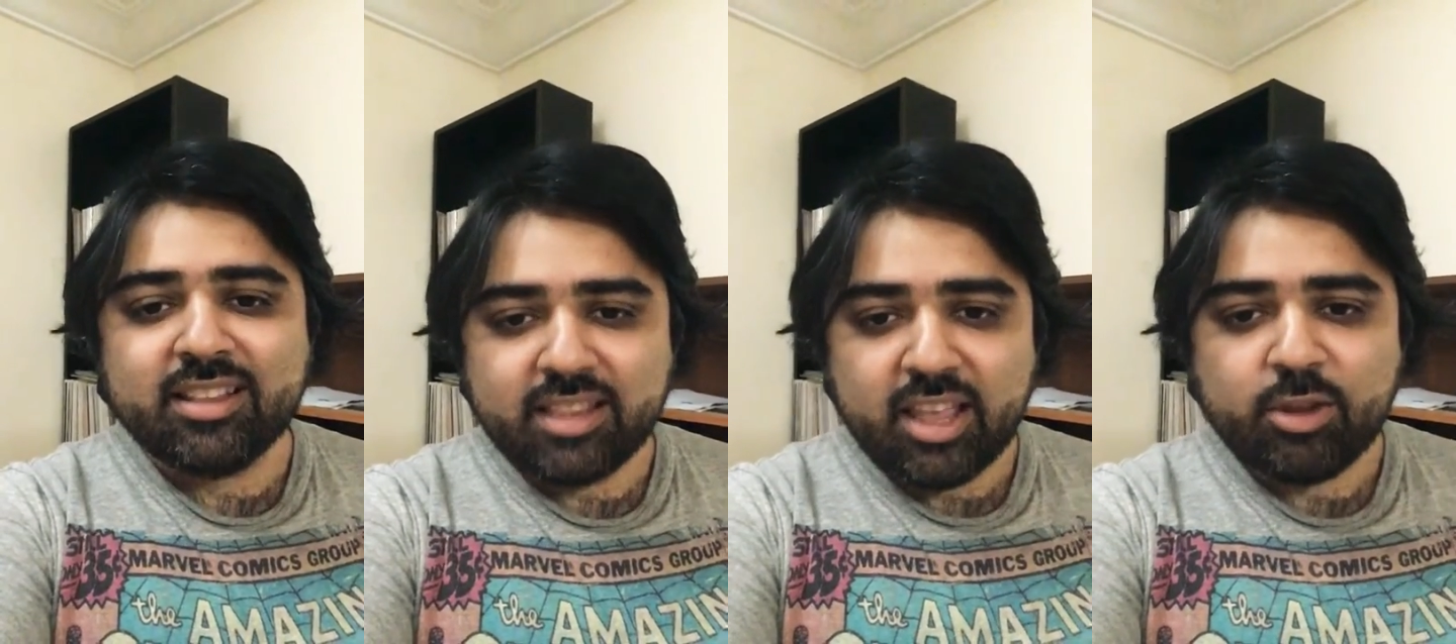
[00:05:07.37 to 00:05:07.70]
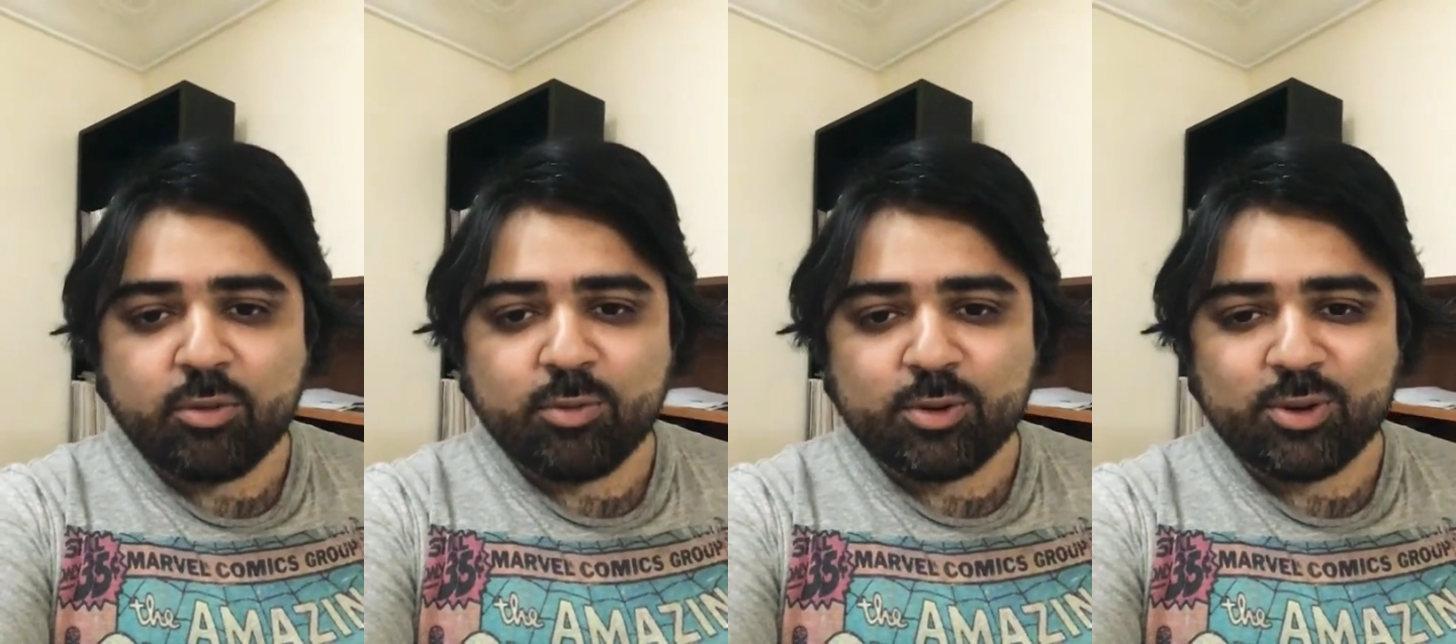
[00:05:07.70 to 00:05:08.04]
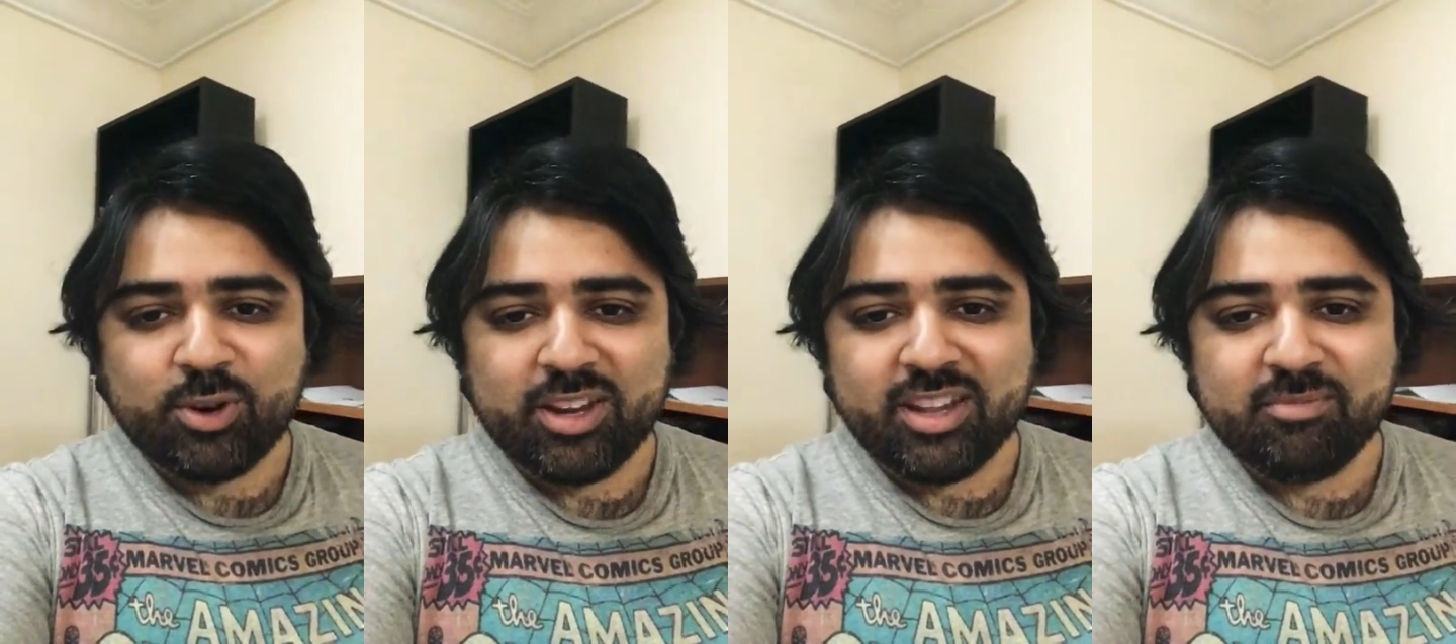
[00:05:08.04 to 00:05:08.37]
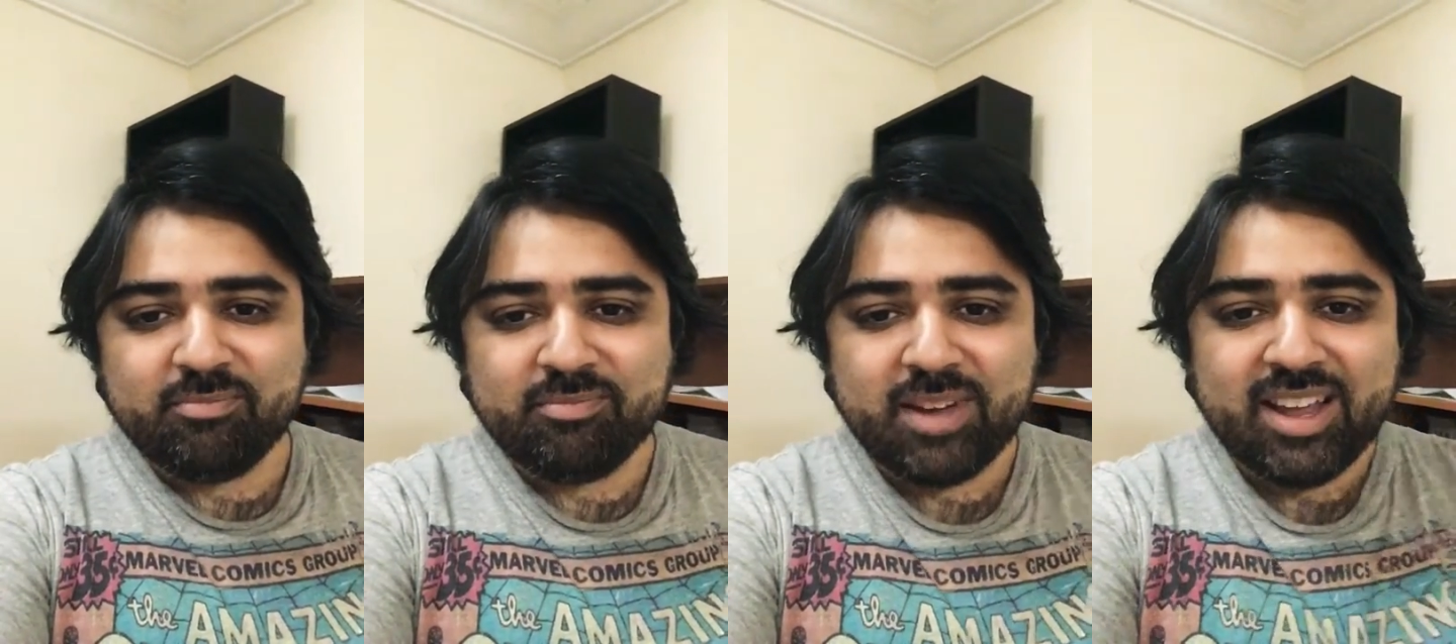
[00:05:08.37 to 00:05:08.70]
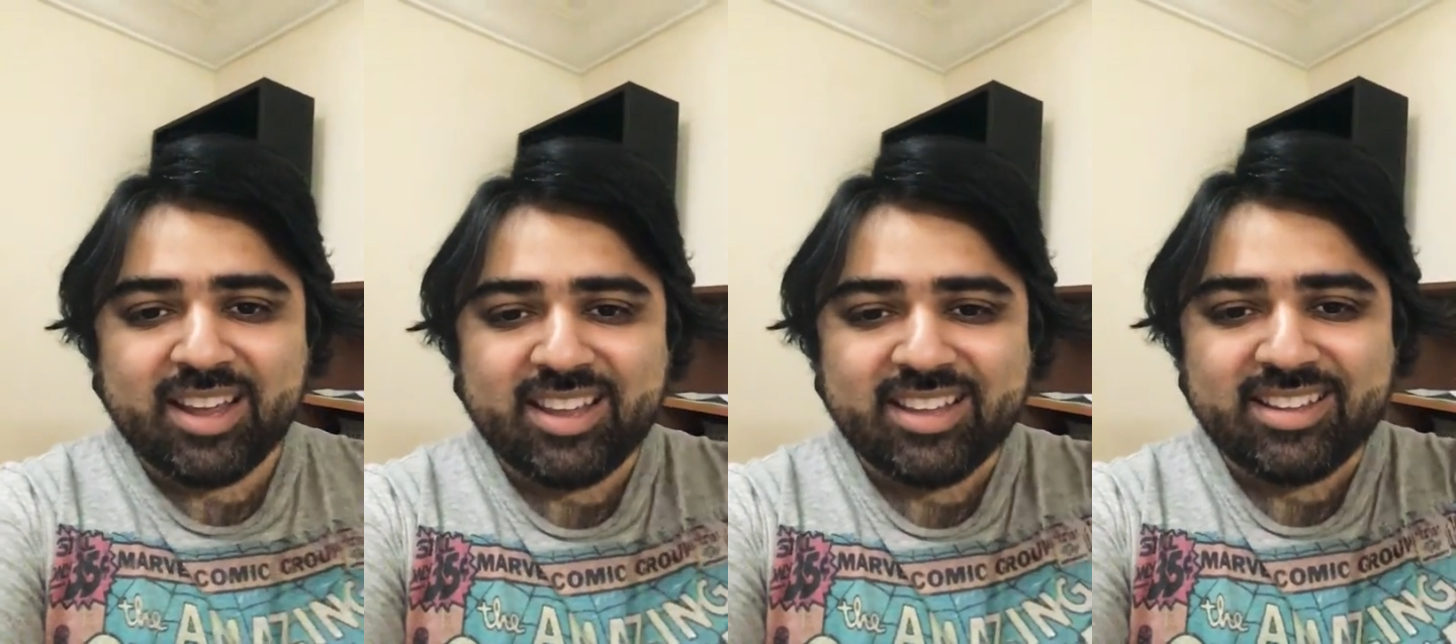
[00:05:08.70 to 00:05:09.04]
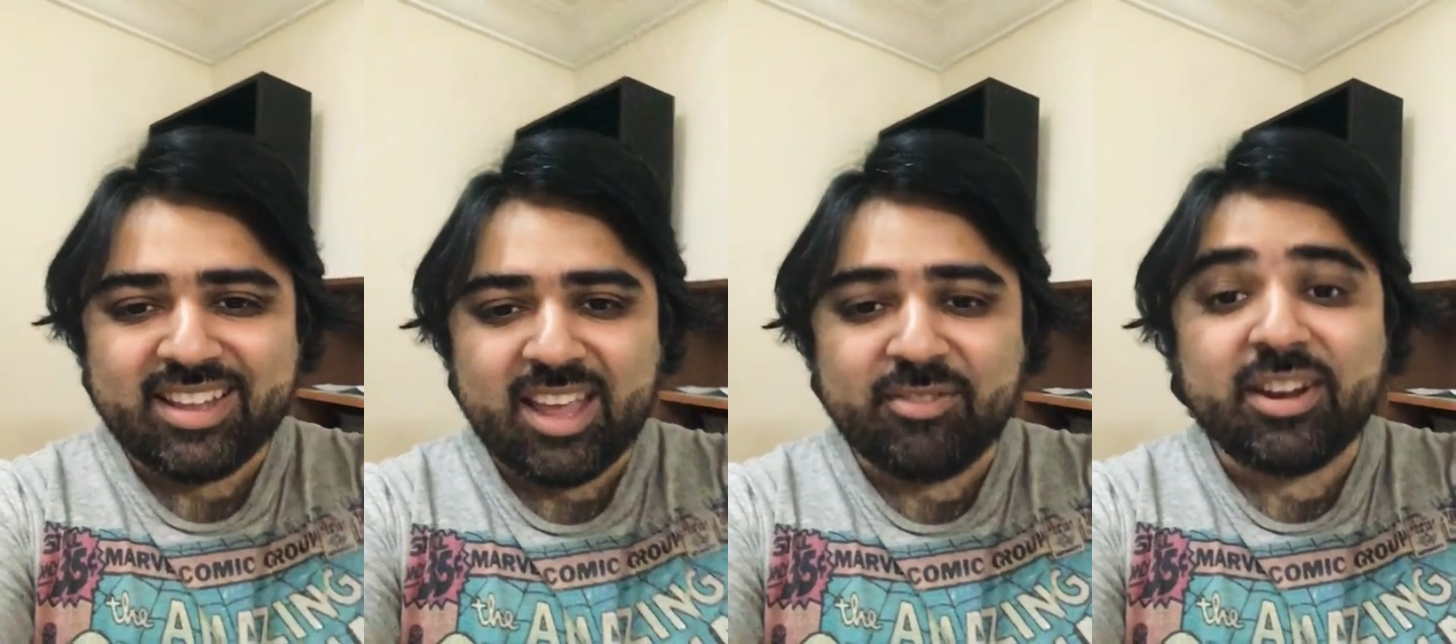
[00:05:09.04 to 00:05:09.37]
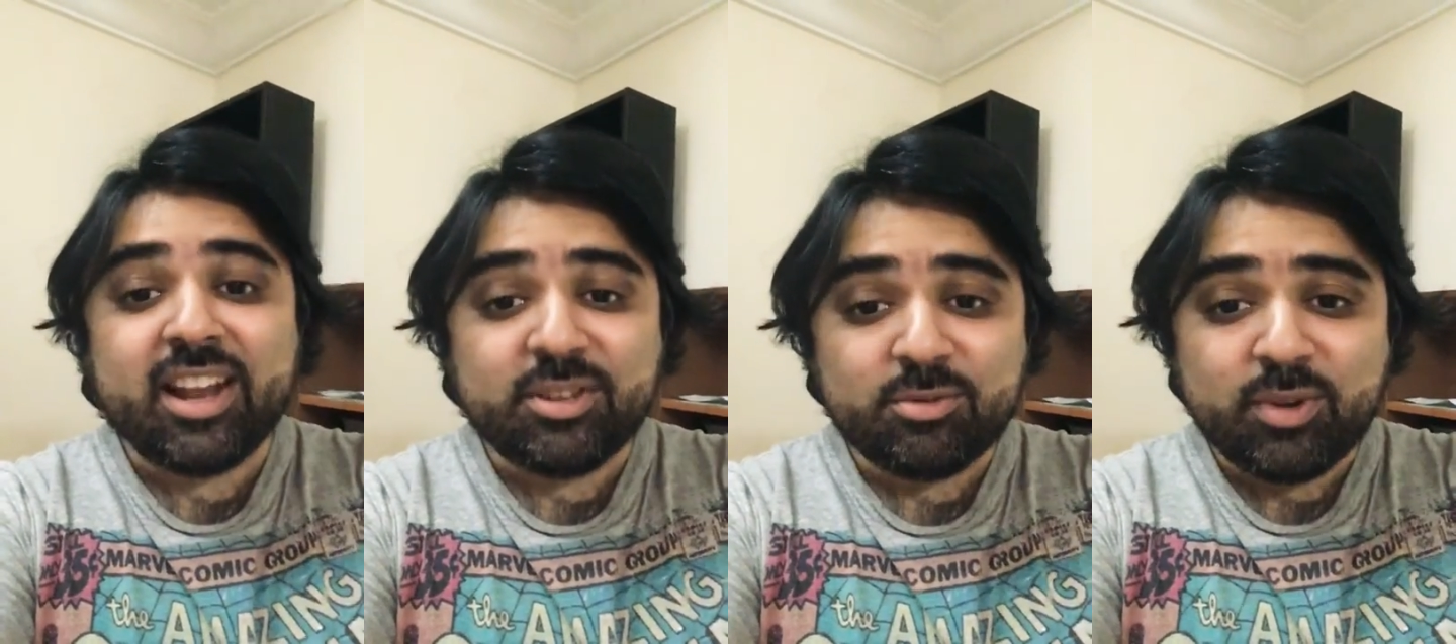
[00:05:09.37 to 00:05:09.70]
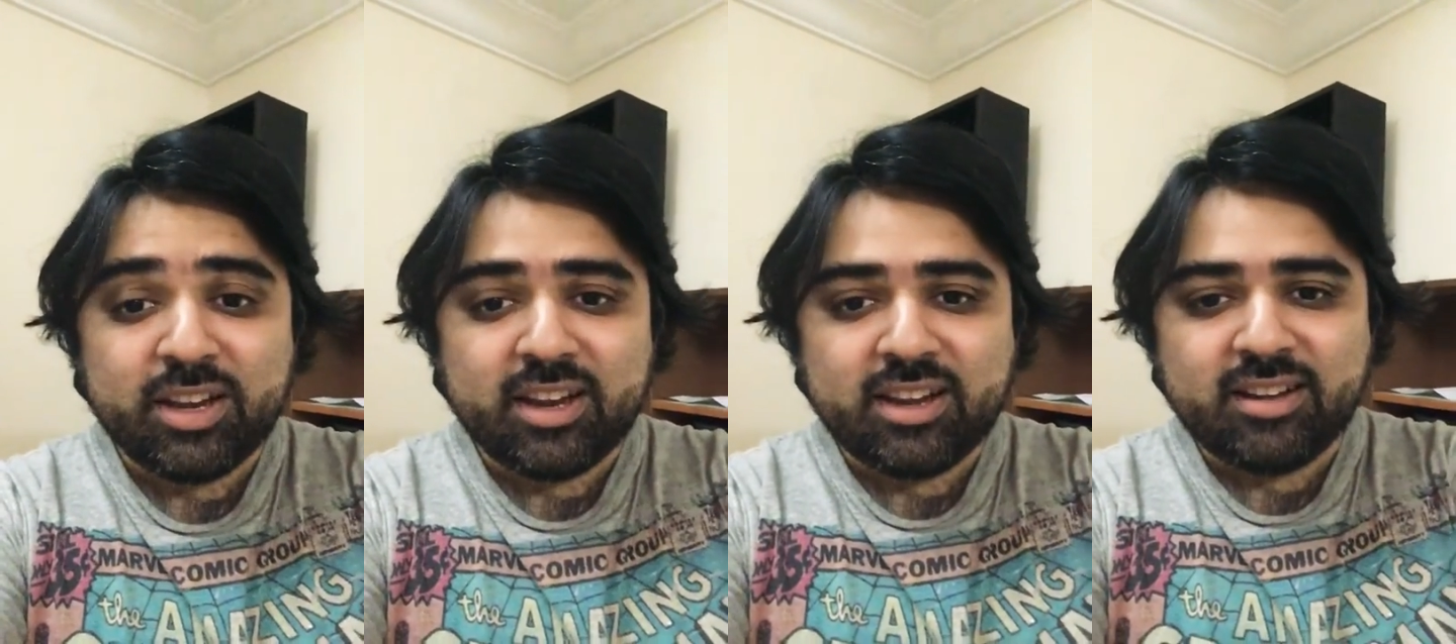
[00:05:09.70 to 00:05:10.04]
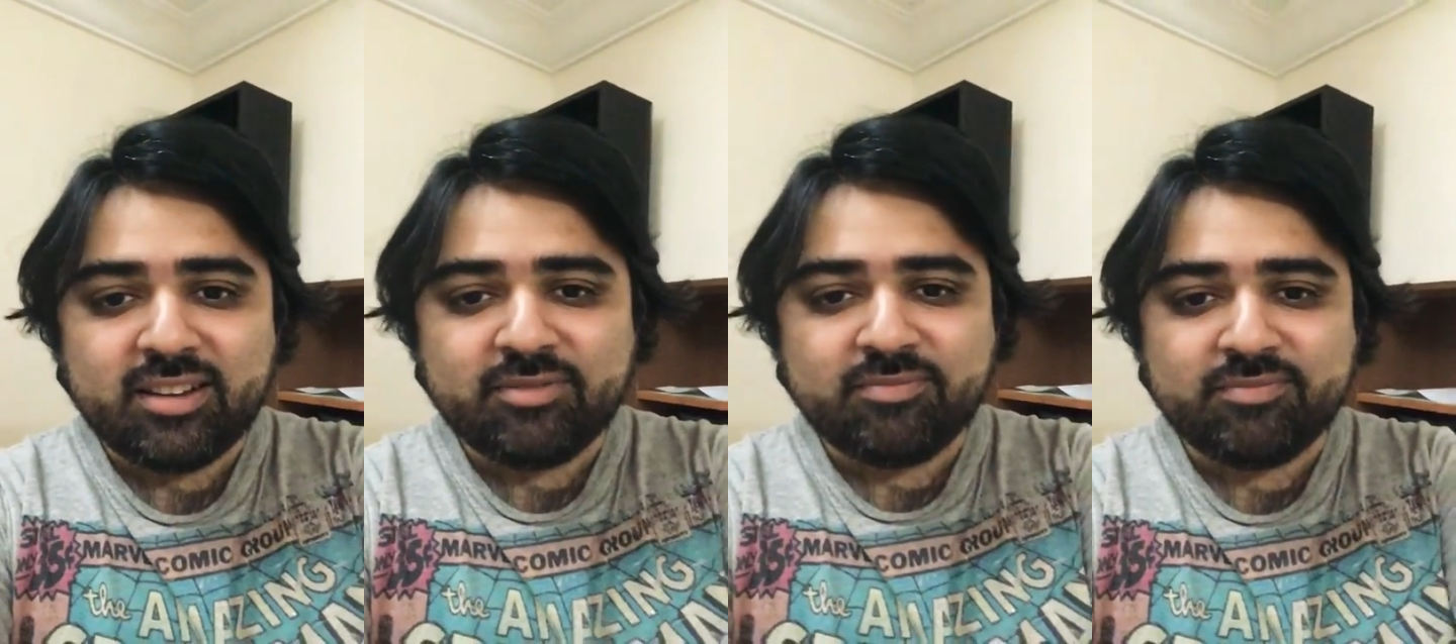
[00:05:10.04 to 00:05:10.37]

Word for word: Thank you for joining. Bye. Have a nice weekend.